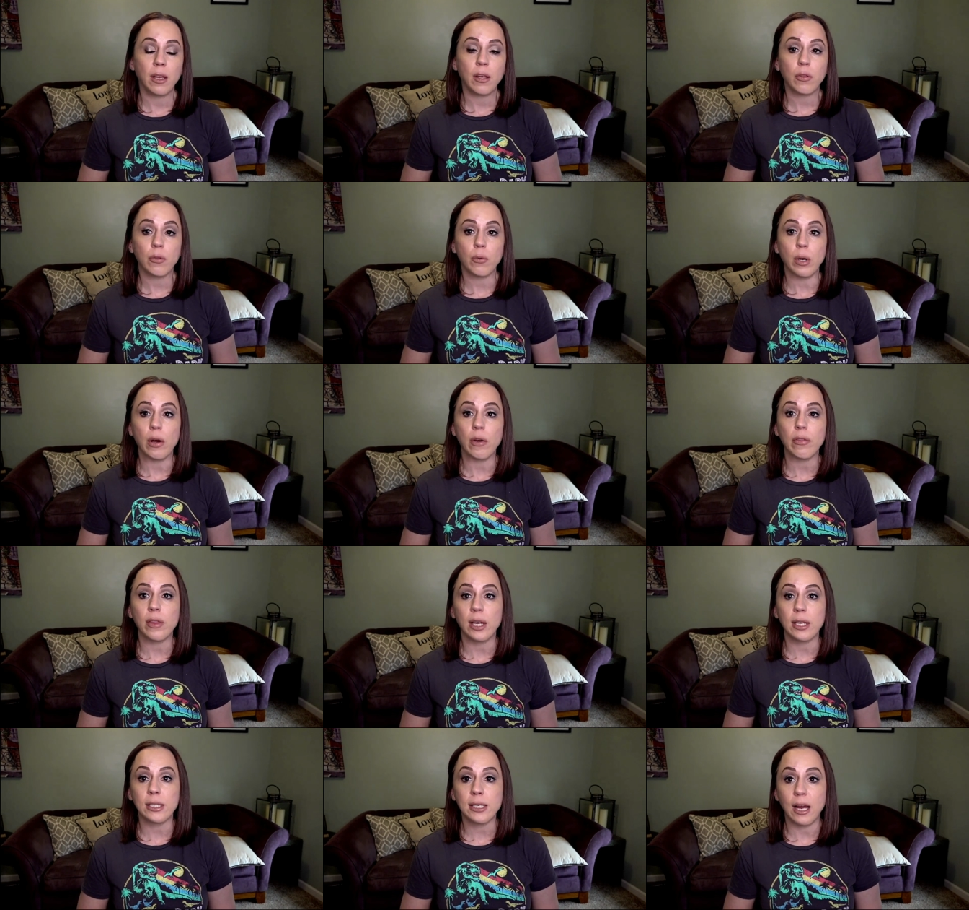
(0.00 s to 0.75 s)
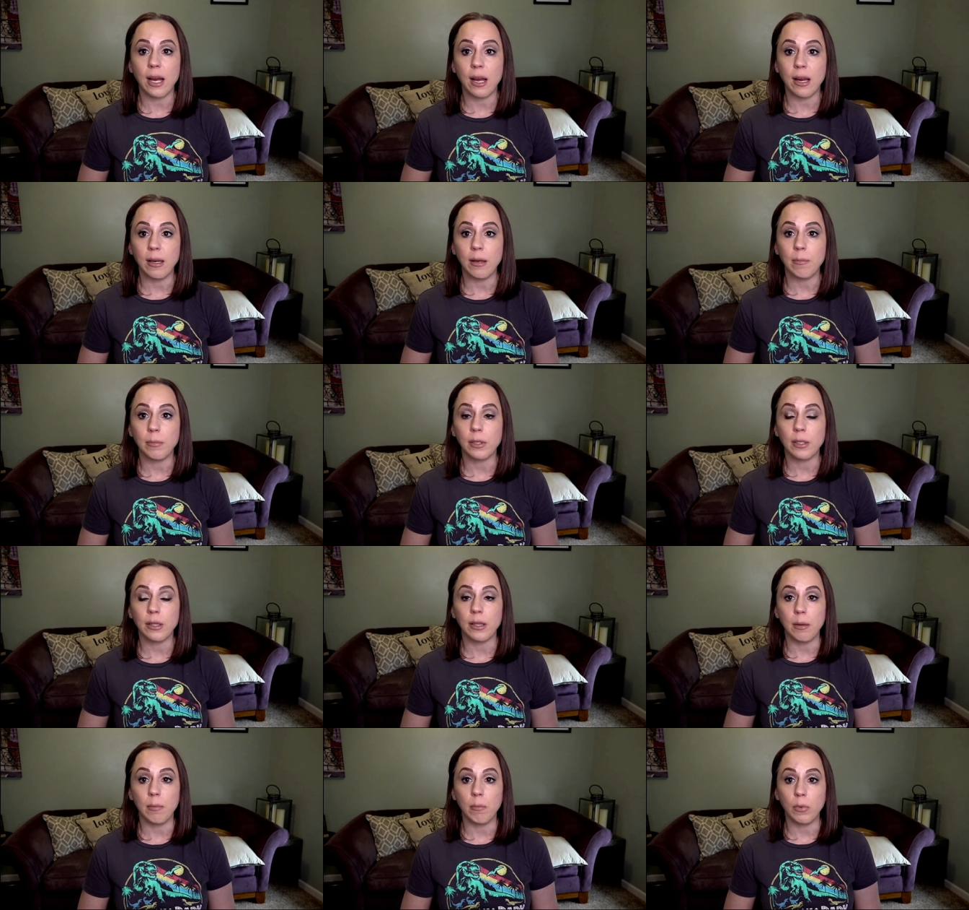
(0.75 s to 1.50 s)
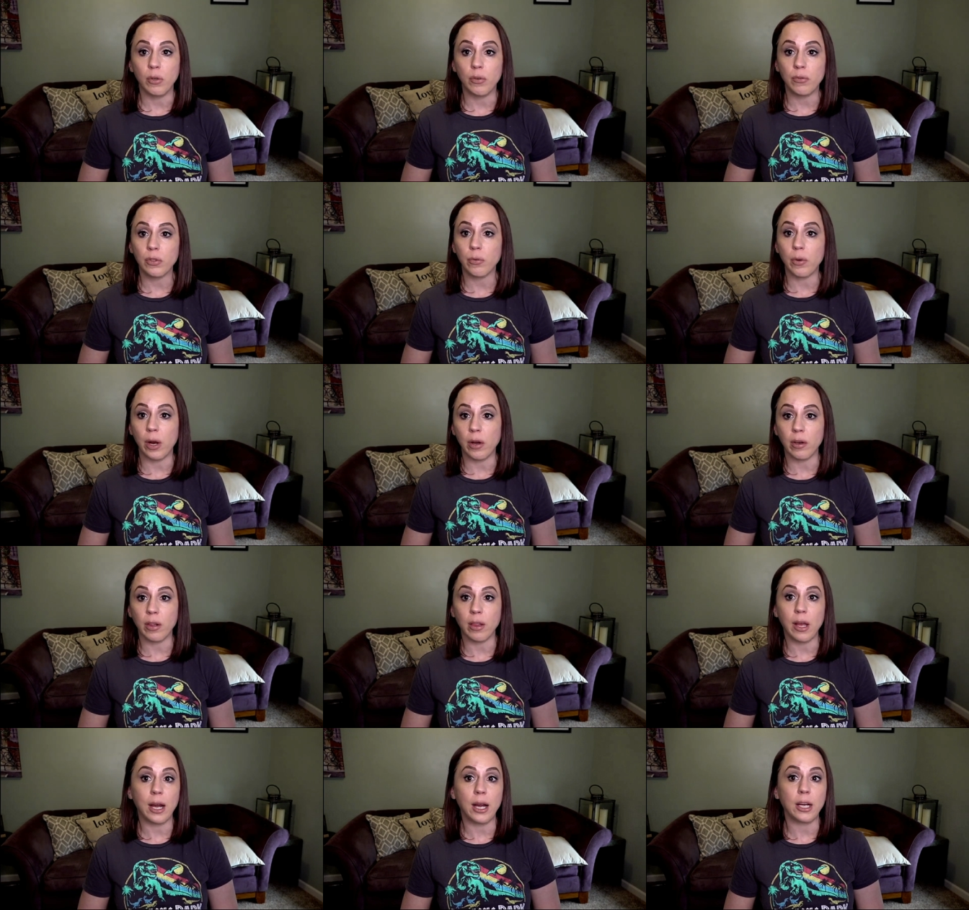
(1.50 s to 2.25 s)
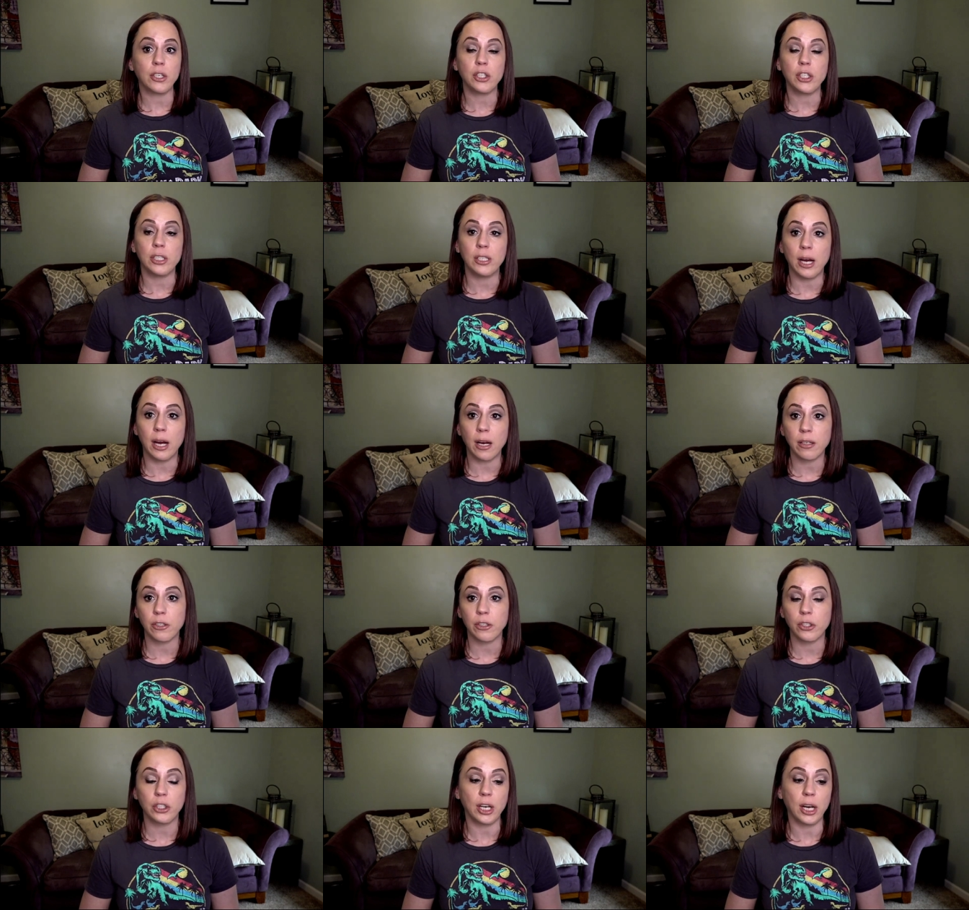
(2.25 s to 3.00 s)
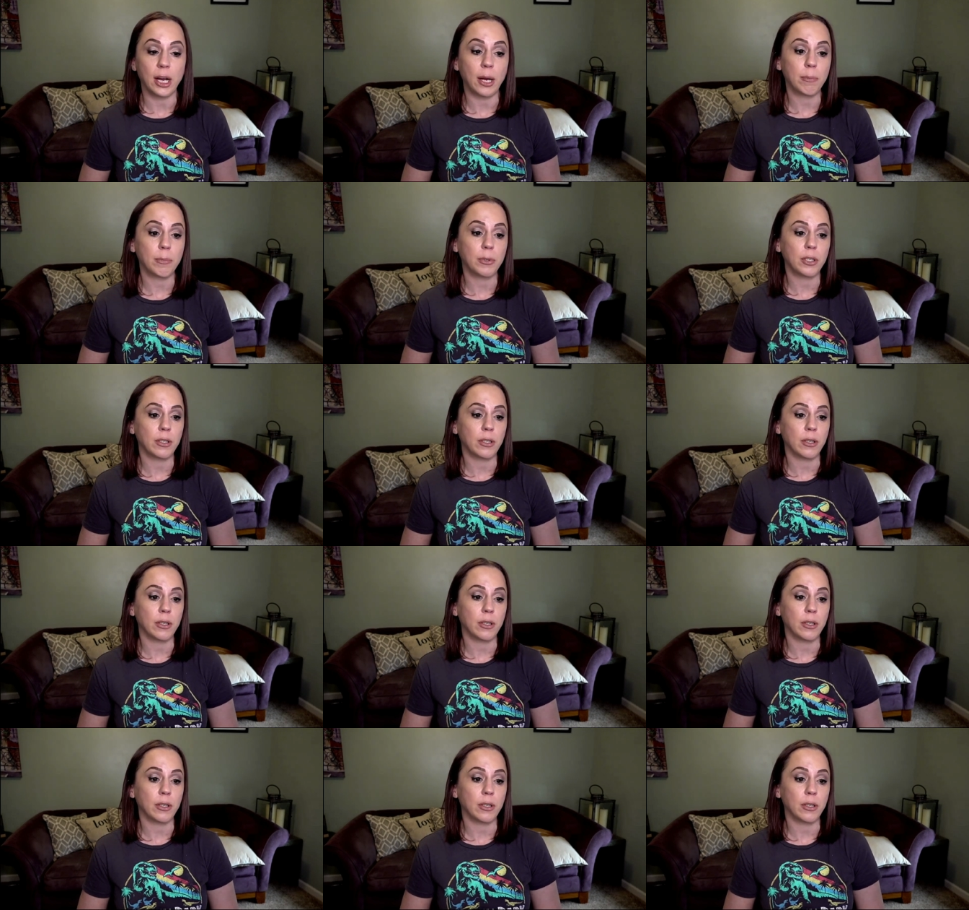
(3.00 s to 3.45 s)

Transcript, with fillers: Throughout that time, they moved around a lot. She doctor shopped.